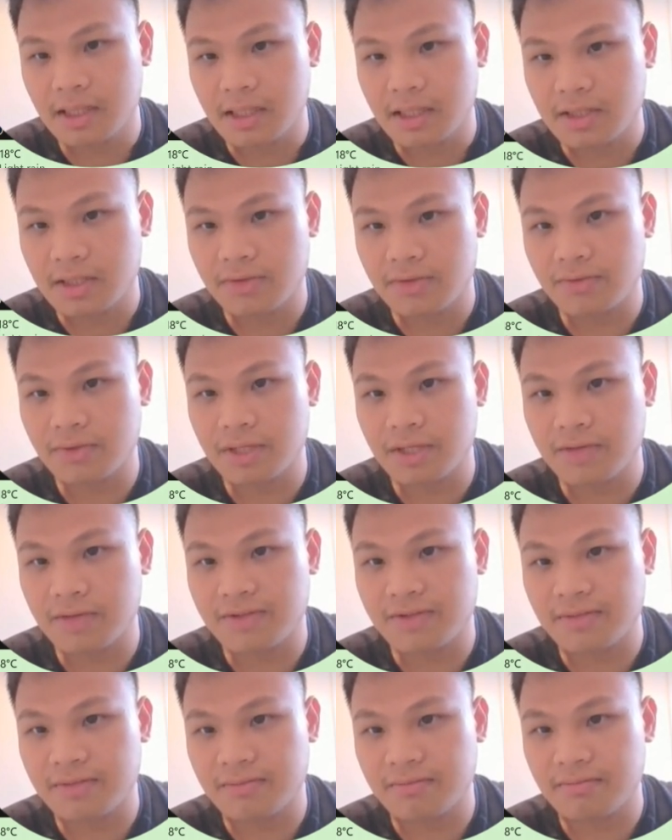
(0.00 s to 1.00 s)
And so we
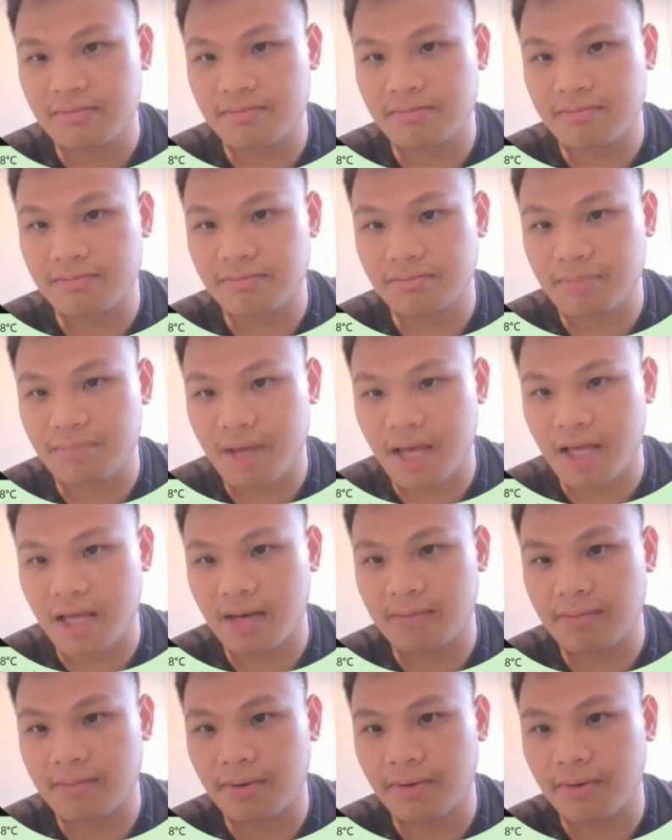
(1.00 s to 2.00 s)
have some
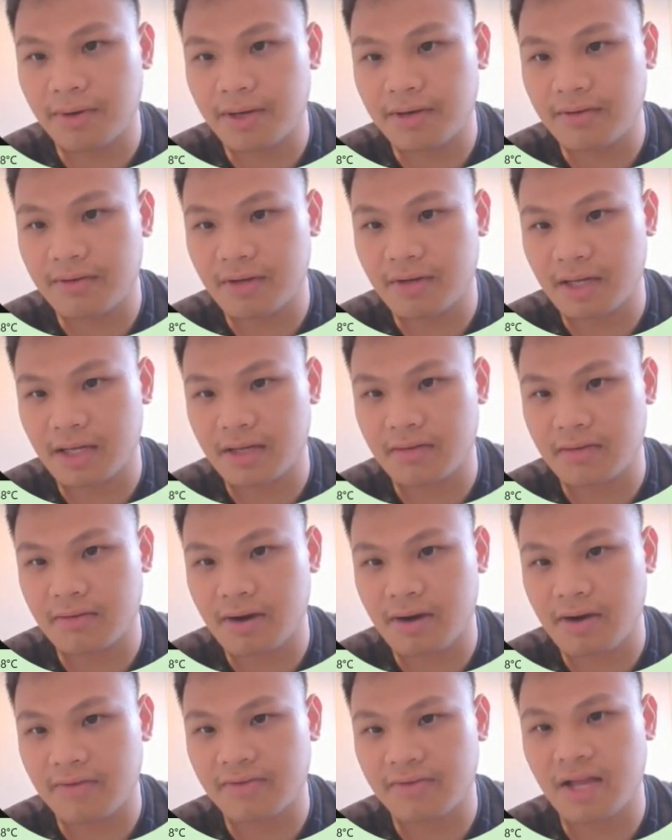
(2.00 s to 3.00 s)
endpoint like
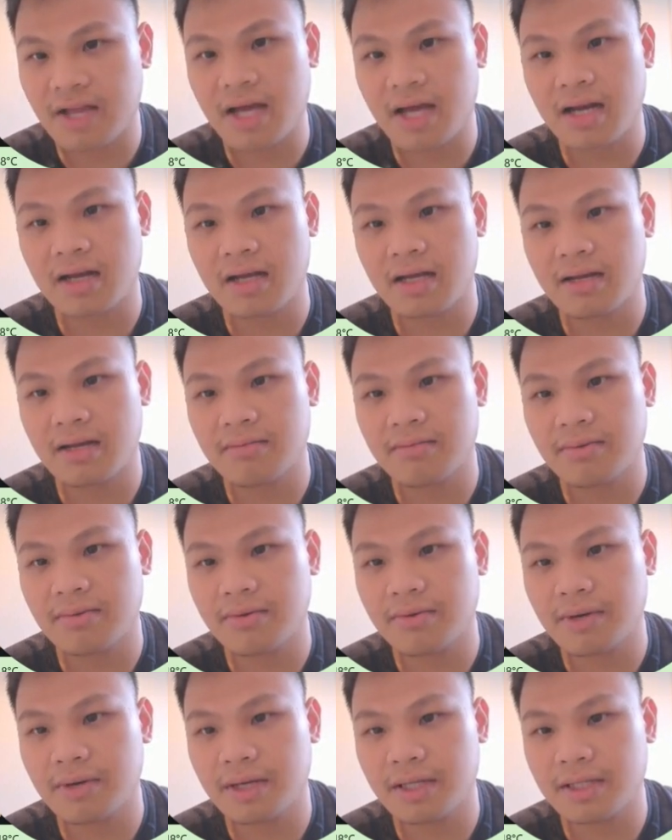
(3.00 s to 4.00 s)
graph data
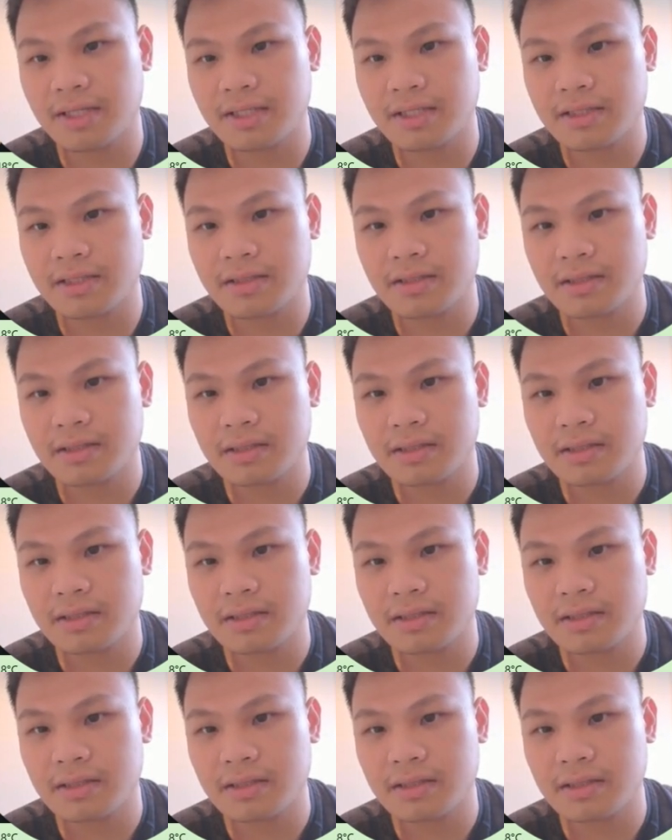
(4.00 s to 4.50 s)
endpoint.